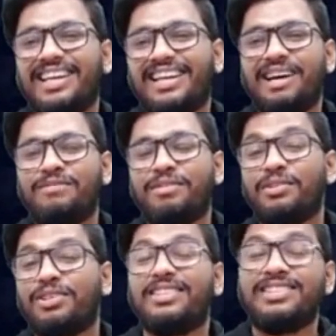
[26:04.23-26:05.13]
taken up
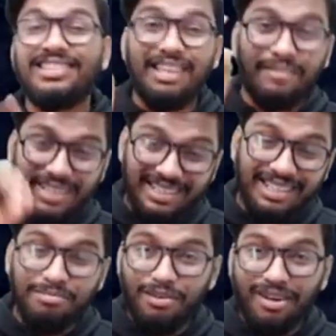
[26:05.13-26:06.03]
from two thousand
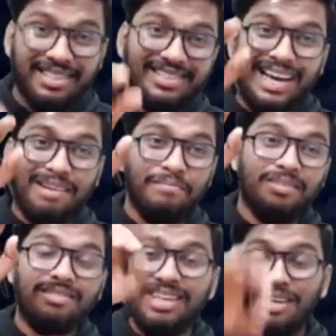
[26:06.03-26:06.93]
seventeen board
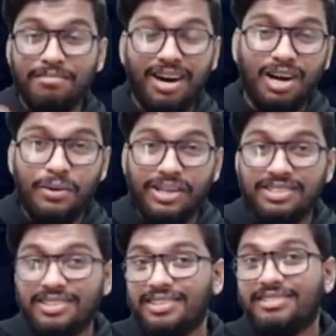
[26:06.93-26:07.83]
exam. Three mark
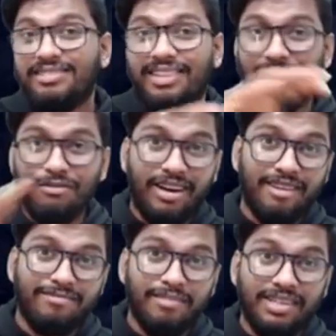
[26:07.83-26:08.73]
question, three to
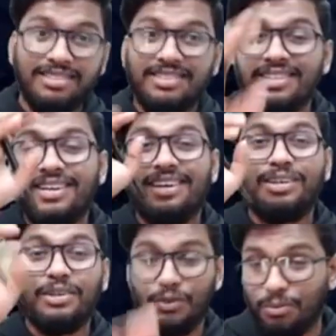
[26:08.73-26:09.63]
five minutes,
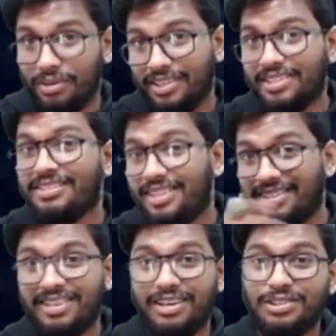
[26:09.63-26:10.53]
two minutes.
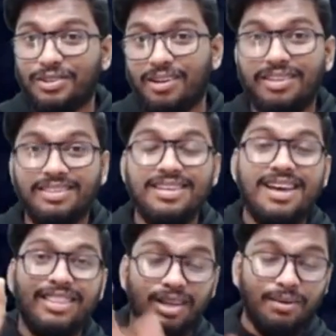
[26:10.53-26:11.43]
Let's try to solve this.
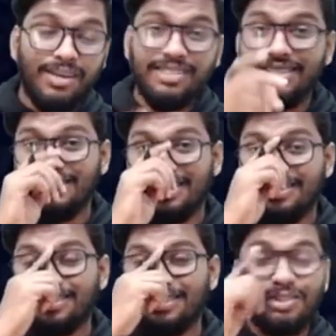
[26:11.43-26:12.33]
The question is
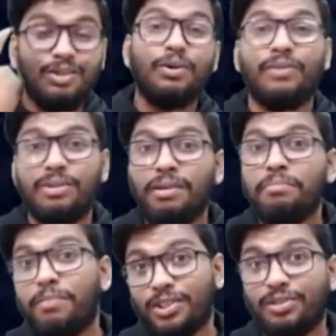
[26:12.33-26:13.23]
this. Do it with
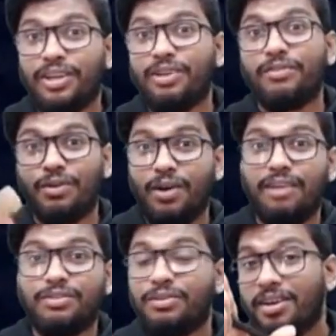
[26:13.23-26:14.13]
me. Pause the video if you
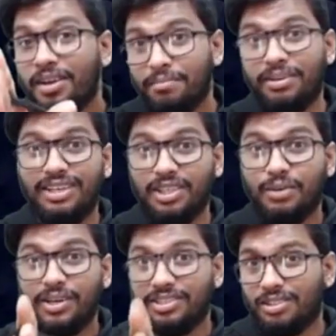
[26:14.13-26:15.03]
have to, but read the
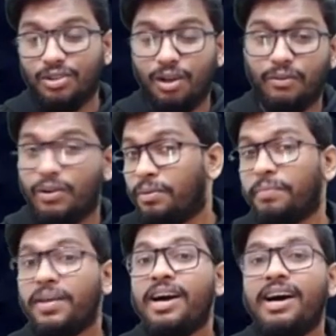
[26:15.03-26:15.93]
question and solve it with
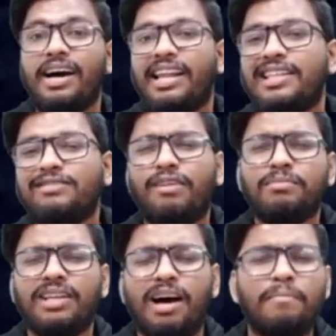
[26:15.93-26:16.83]
me. A lens
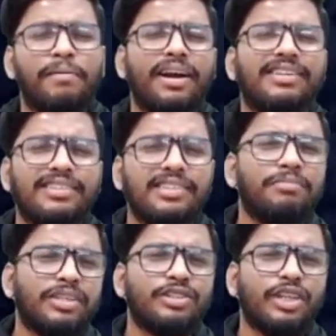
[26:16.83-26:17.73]
forms an upright and
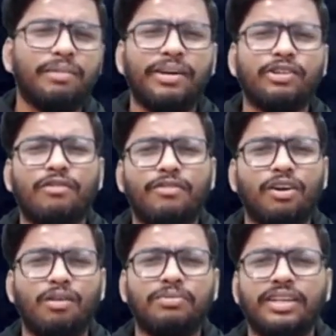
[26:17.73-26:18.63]
diminished image of an
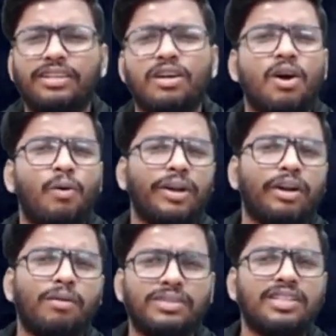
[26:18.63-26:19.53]
object when
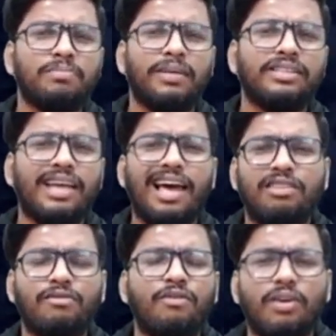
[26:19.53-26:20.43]
an object is placed
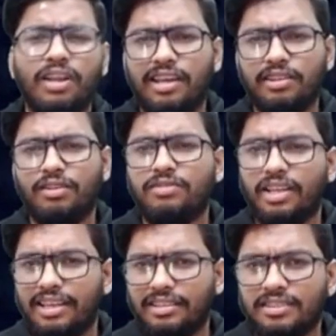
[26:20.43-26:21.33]
at the focal length of the
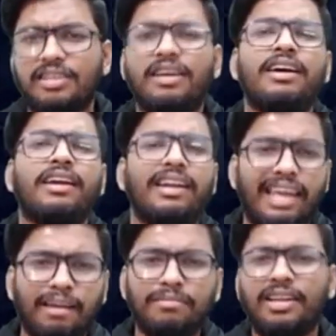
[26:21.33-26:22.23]
lens.
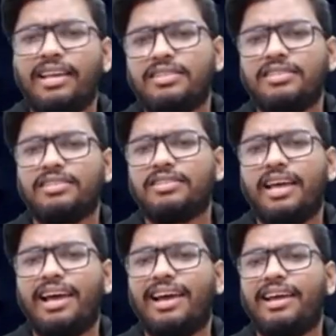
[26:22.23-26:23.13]
Name the lens
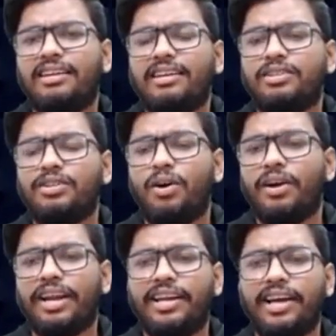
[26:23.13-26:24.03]
and
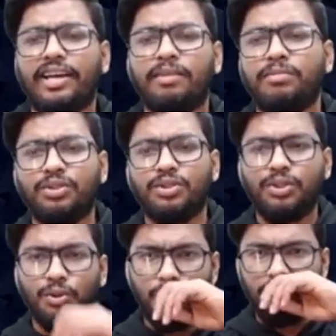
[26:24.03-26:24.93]
draw a ray diagram to
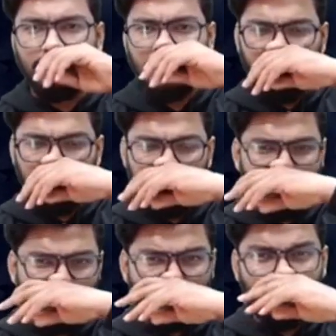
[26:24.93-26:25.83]
show the
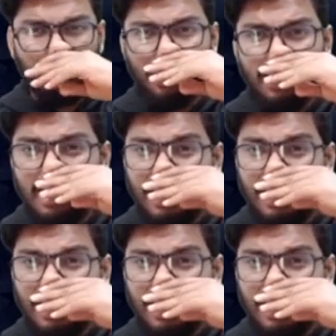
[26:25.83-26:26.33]
image formed.